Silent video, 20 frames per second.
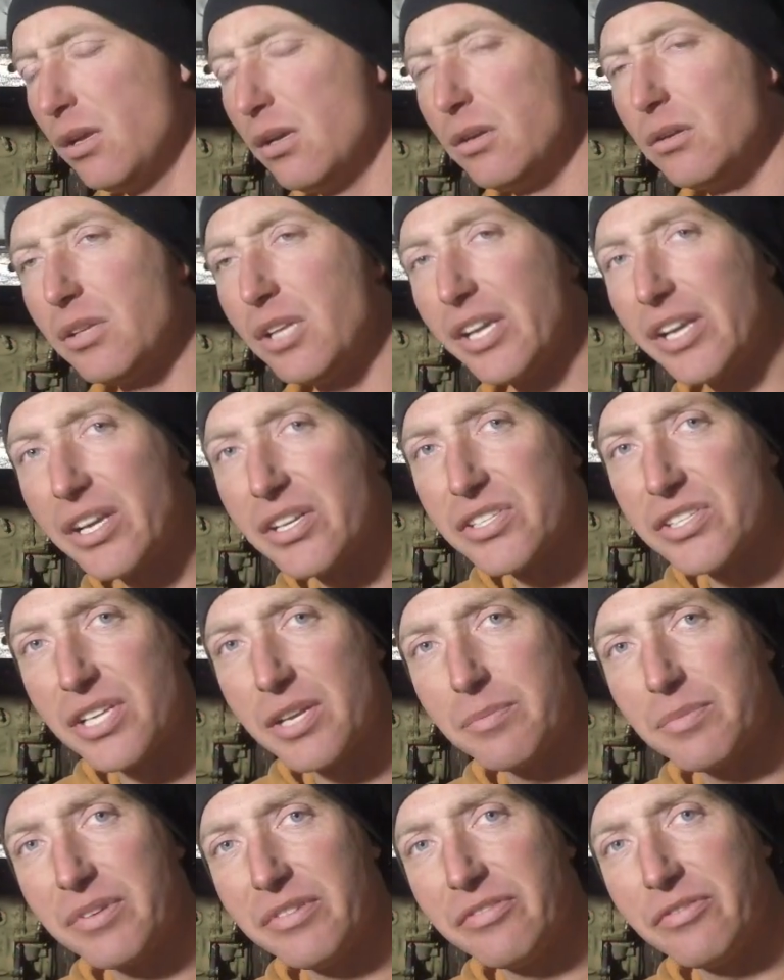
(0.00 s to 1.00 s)
Like I
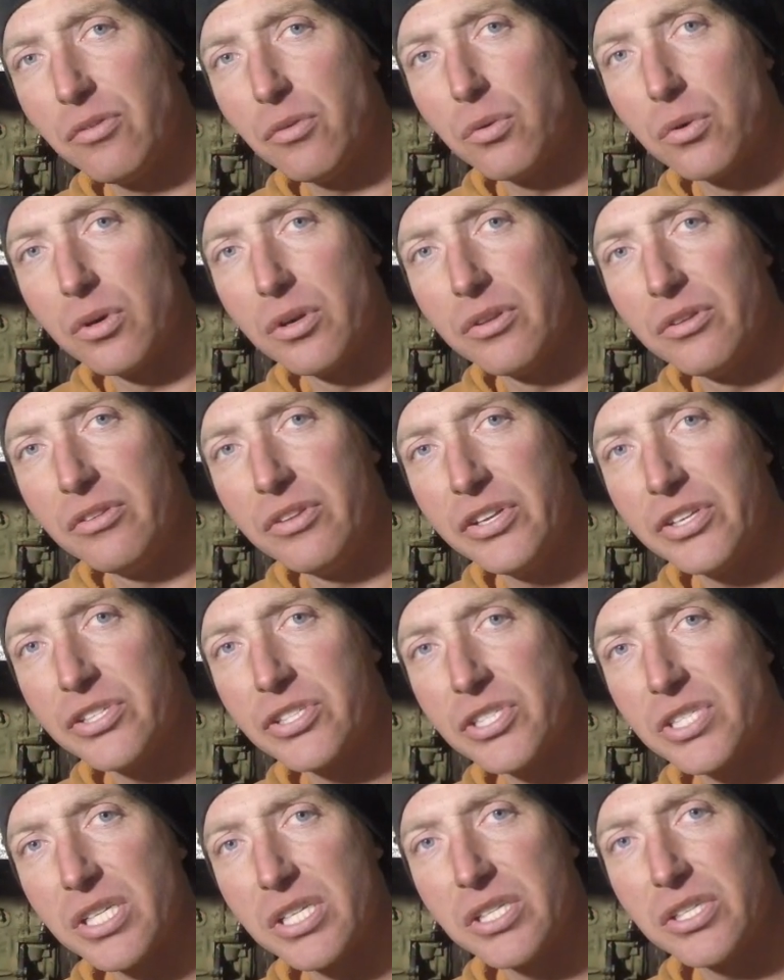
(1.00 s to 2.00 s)
said before,
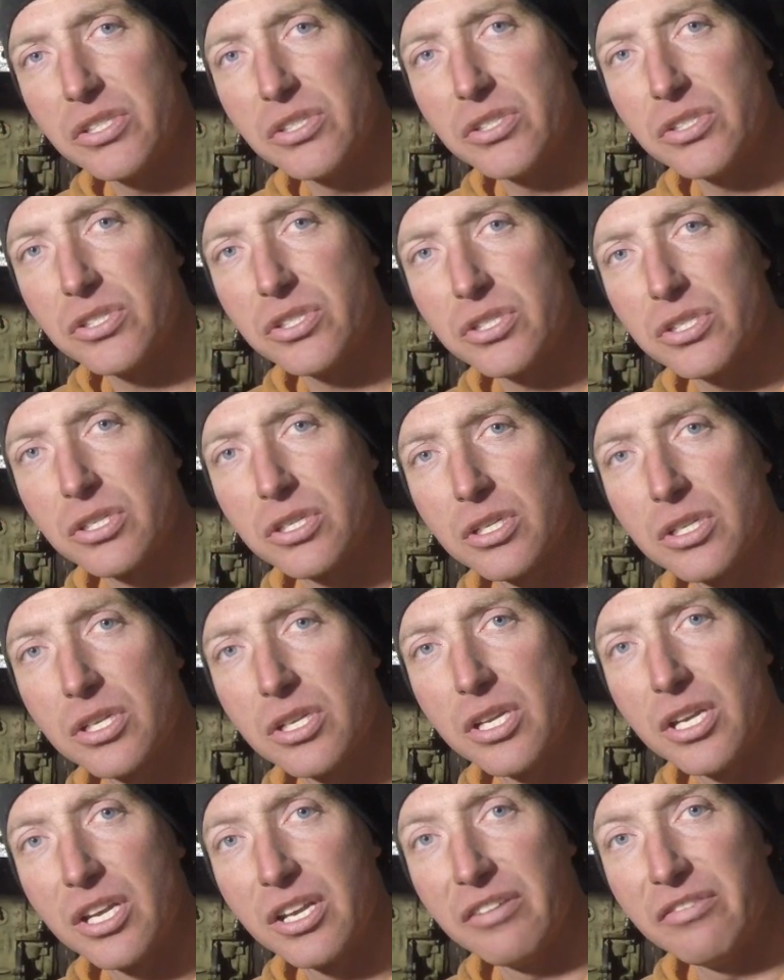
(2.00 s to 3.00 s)
this is
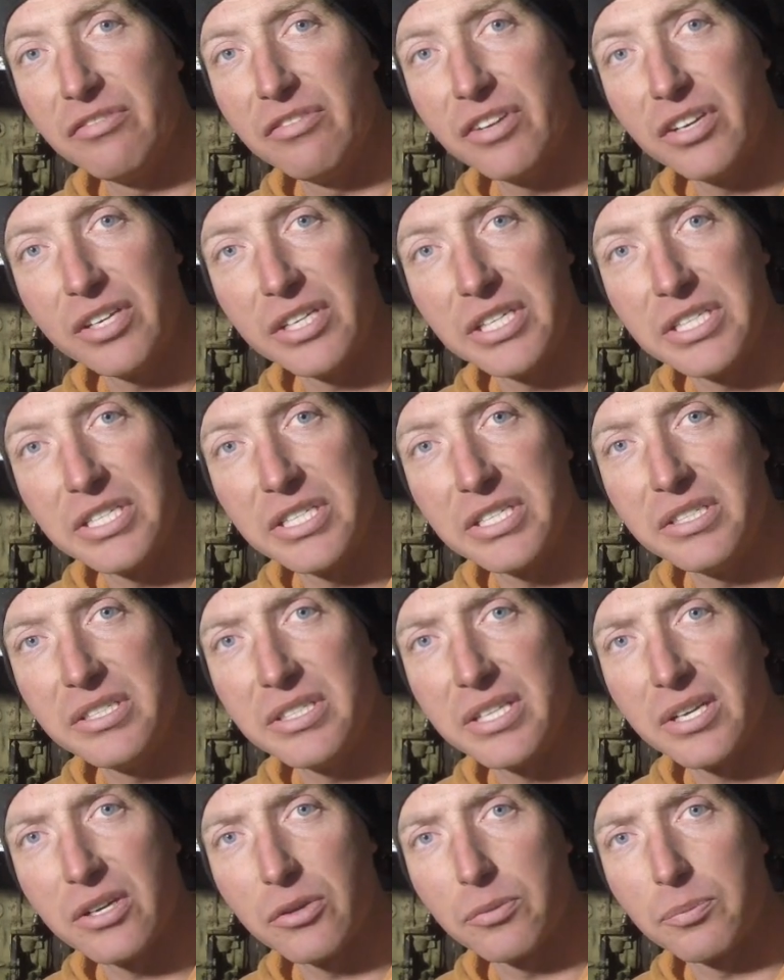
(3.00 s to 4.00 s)
a very
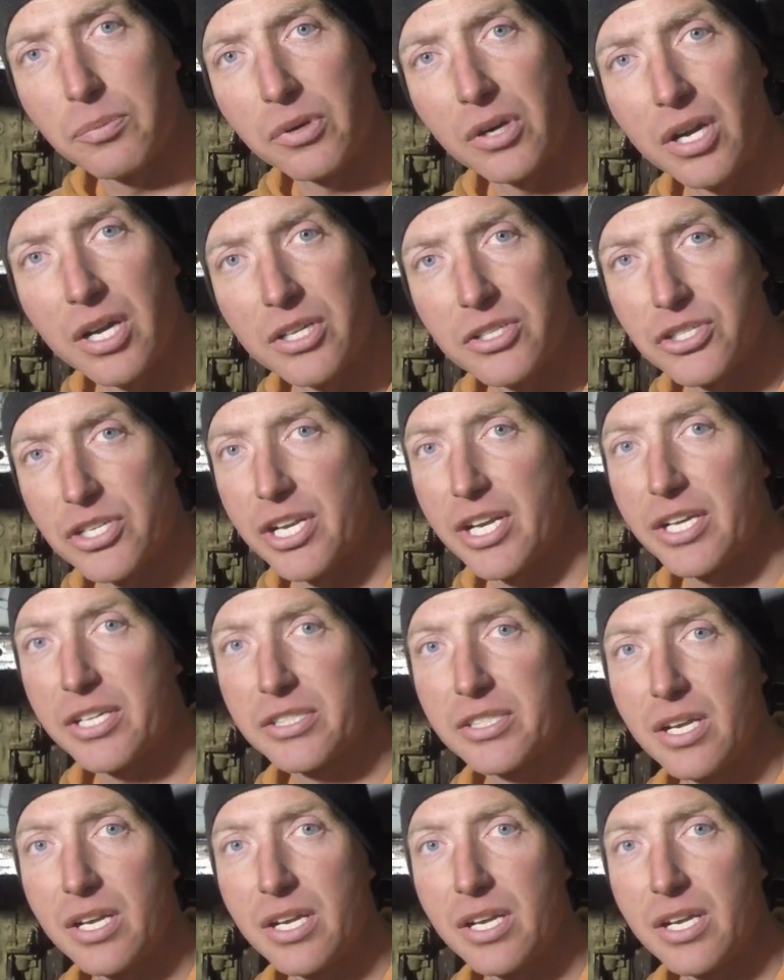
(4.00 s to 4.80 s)
detailed project.